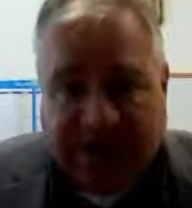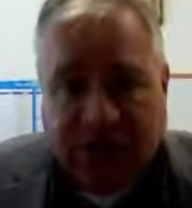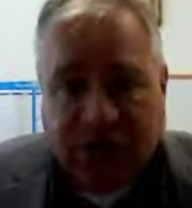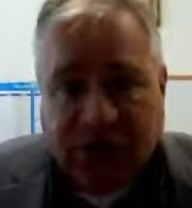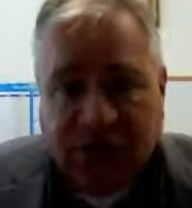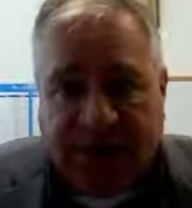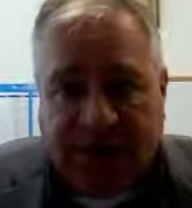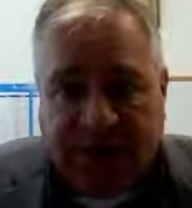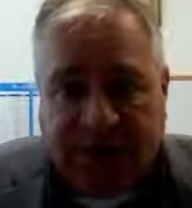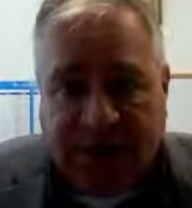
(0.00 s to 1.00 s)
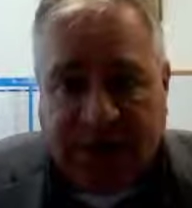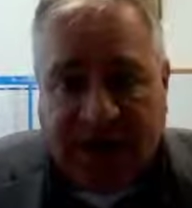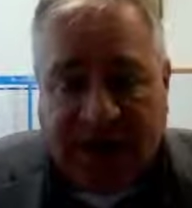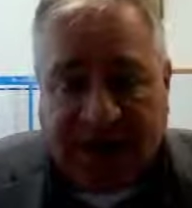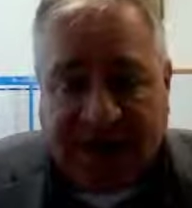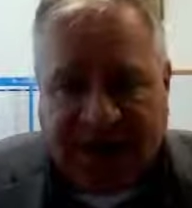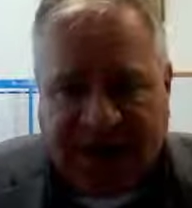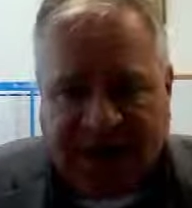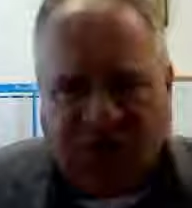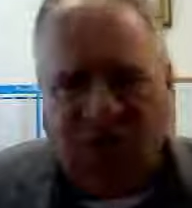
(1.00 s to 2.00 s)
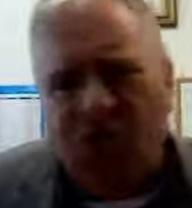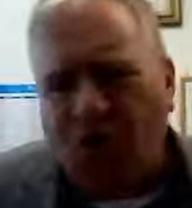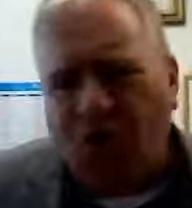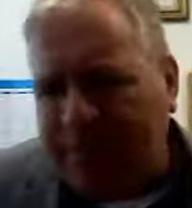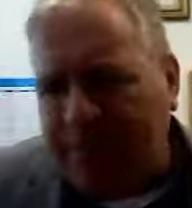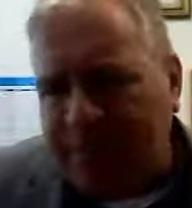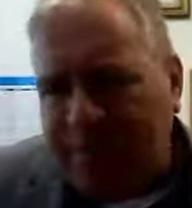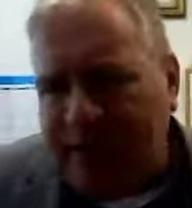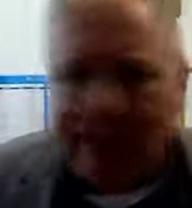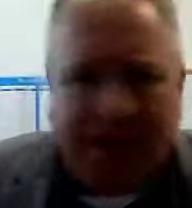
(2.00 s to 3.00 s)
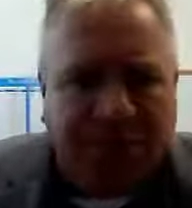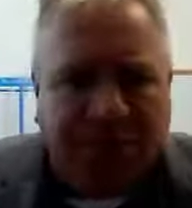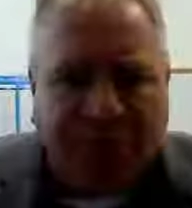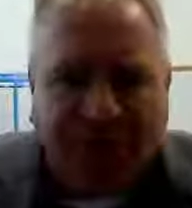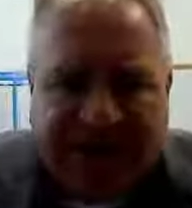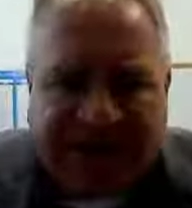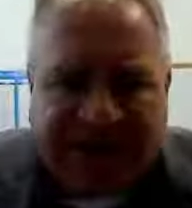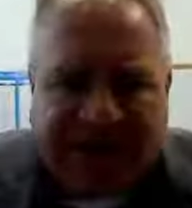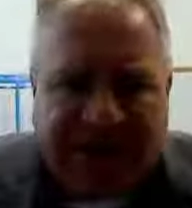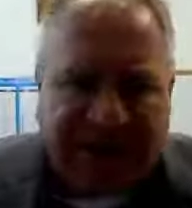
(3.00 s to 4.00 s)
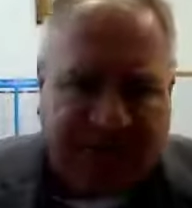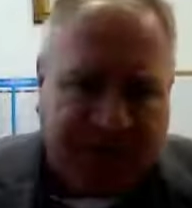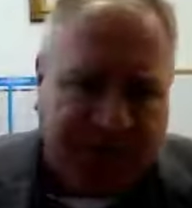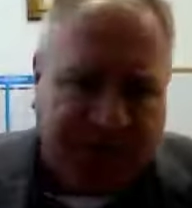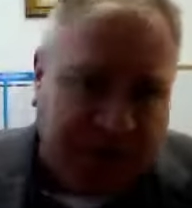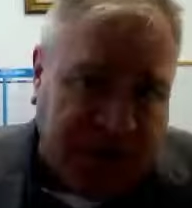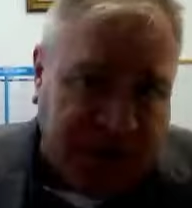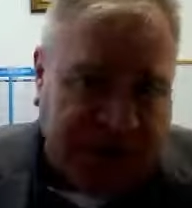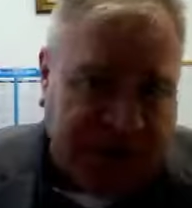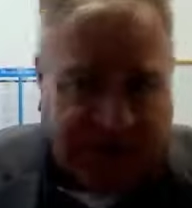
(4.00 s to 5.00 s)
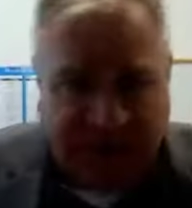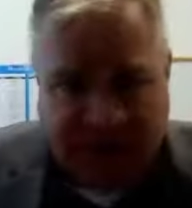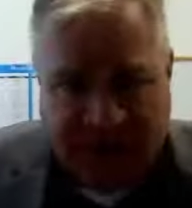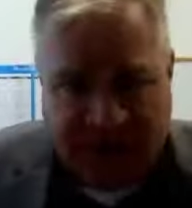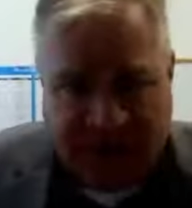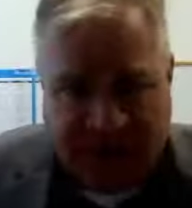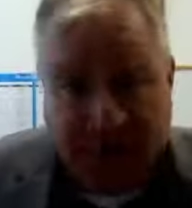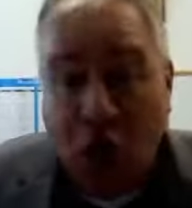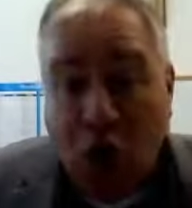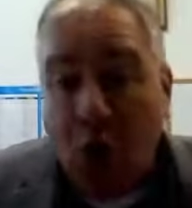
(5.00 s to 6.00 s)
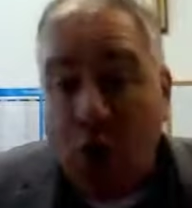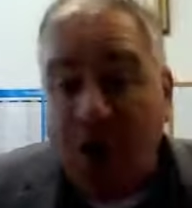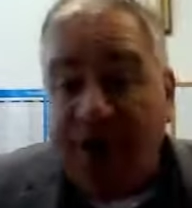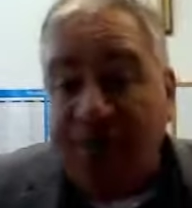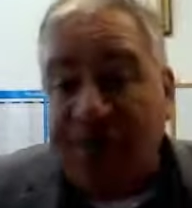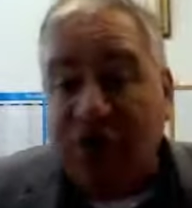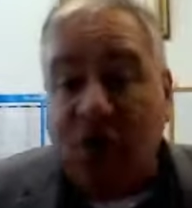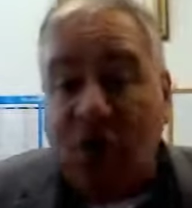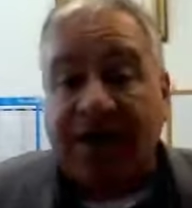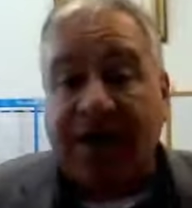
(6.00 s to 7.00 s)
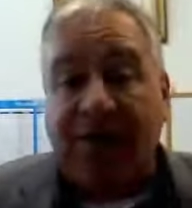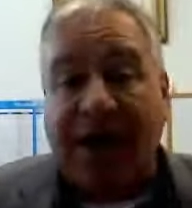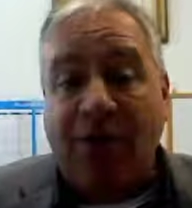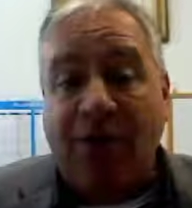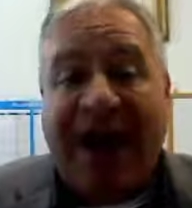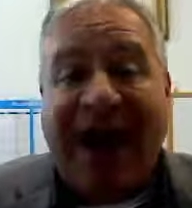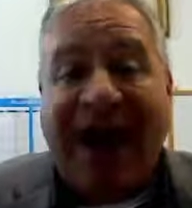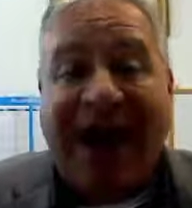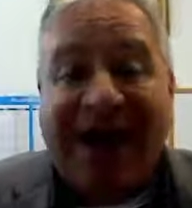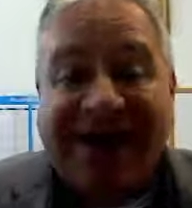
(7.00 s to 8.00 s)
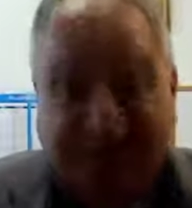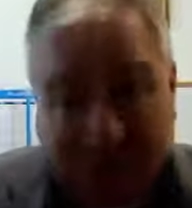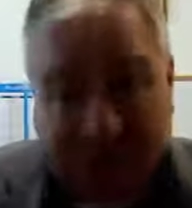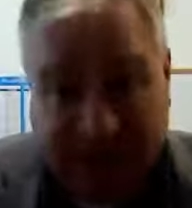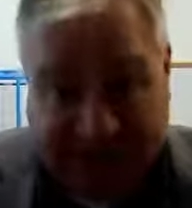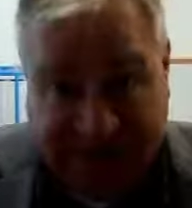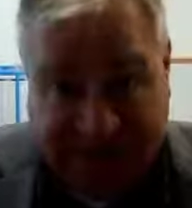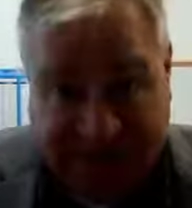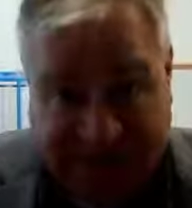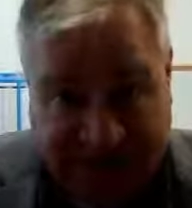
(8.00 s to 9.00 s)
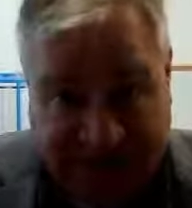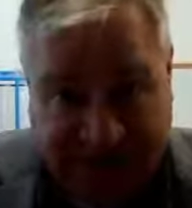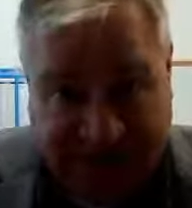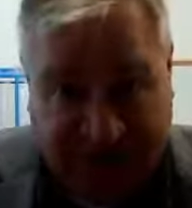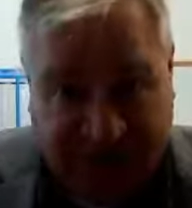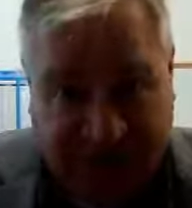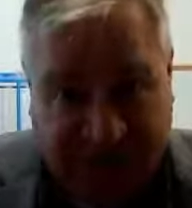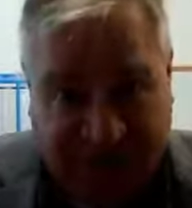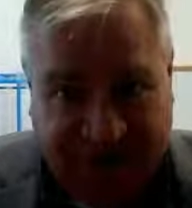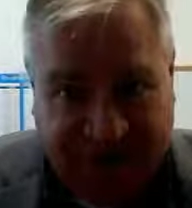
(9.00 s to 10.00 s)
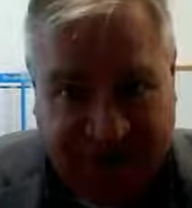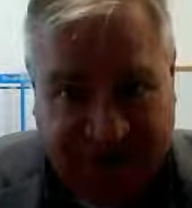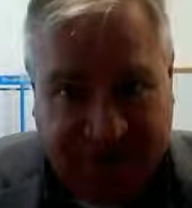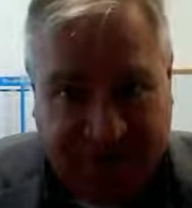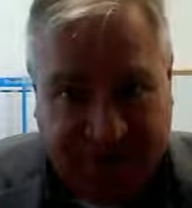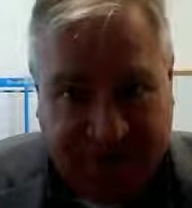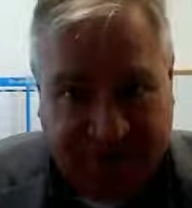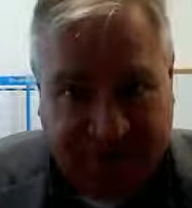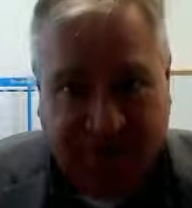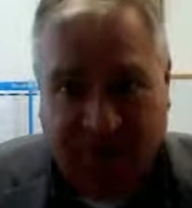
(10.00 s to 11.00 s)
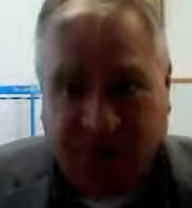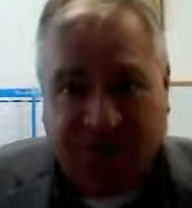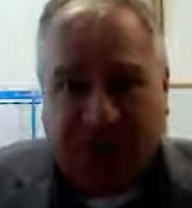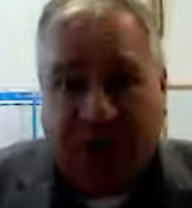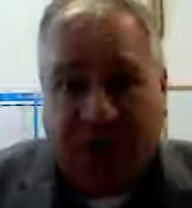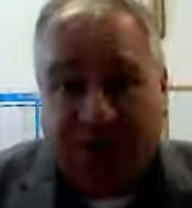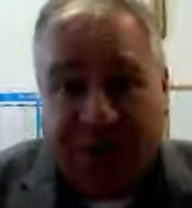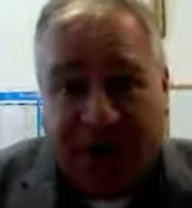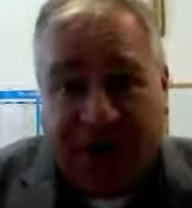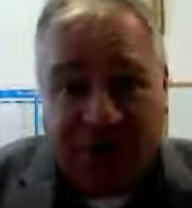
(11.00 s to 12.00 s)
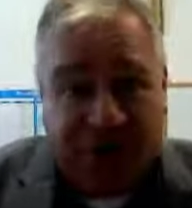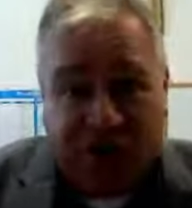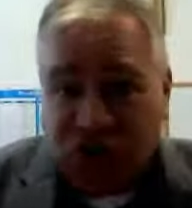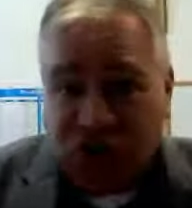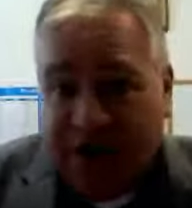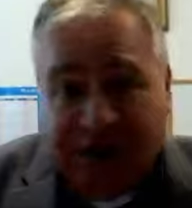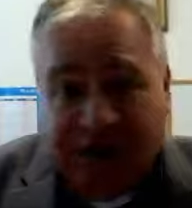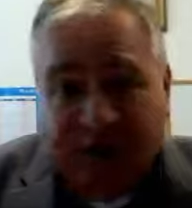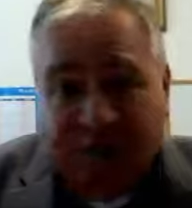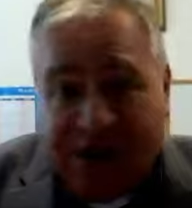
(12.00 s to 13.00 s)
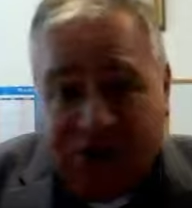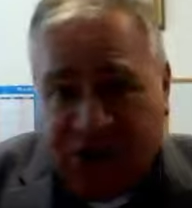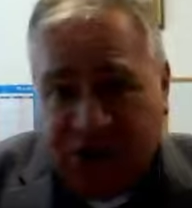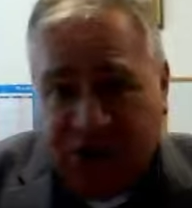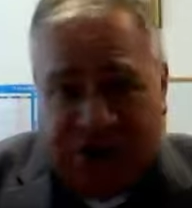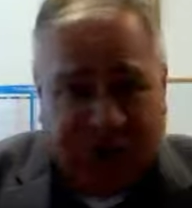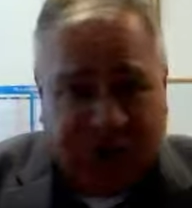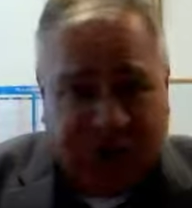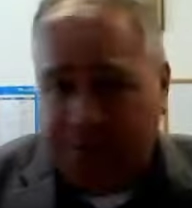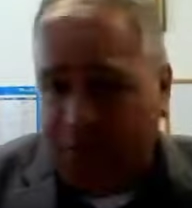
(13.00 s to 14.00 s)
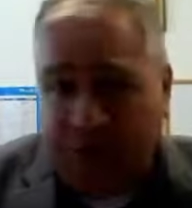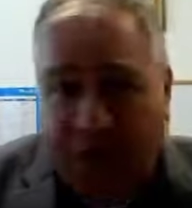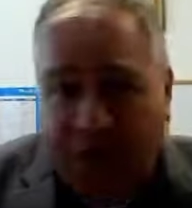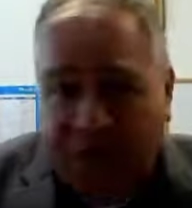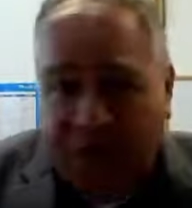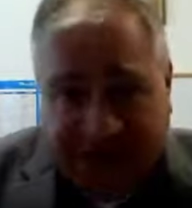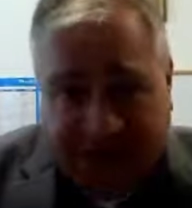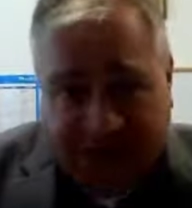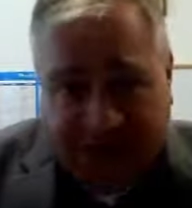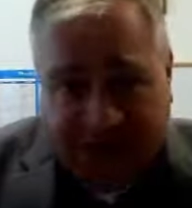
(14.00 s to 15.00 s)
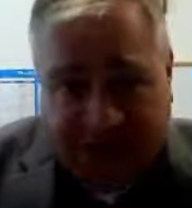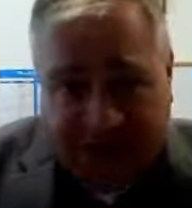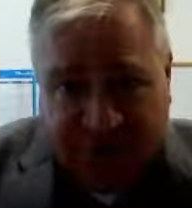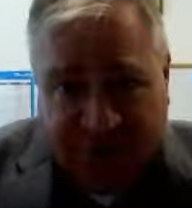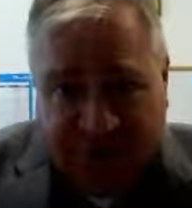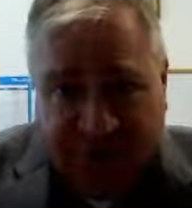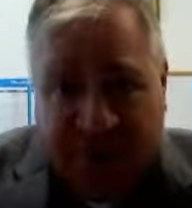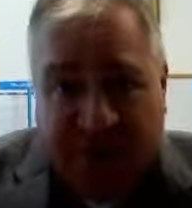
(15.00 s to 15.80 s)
to the leadership process. So what does that mean, implicit theories of leadership? Well, we've been talking about explicit theories of leadership. Okay, when we talk about transformational leadership or authentic leadership,